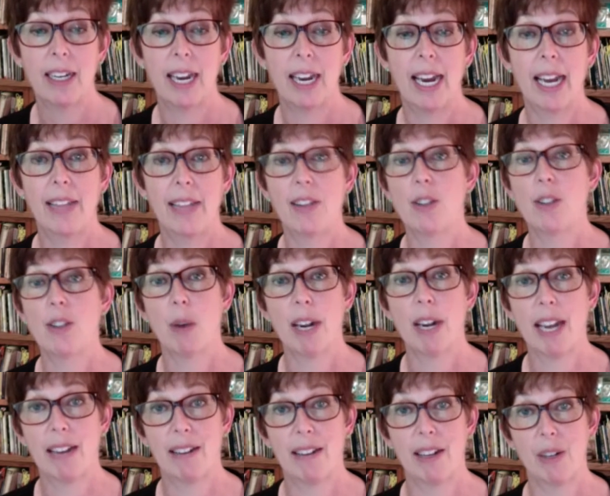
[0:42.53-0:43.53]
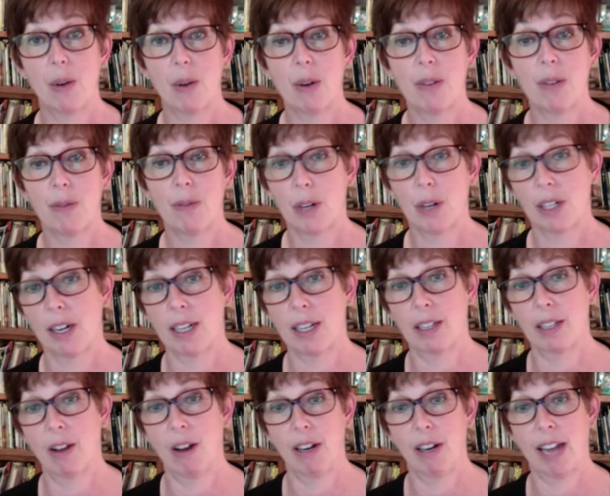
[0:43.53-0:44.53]
and there's one out on North Fork
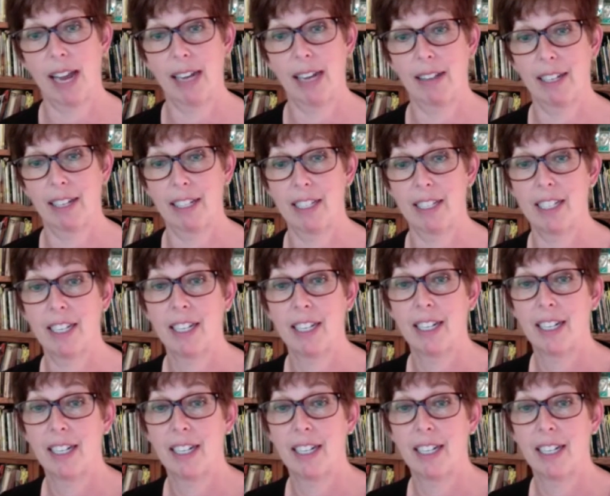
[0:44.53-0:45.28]
on Long Island.